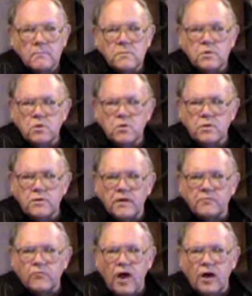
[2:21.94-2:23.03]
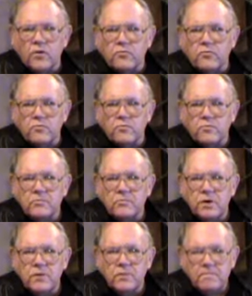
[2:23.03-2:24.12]
So that follows,
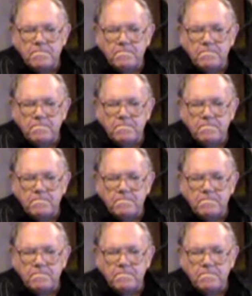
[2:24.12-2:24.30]
you know?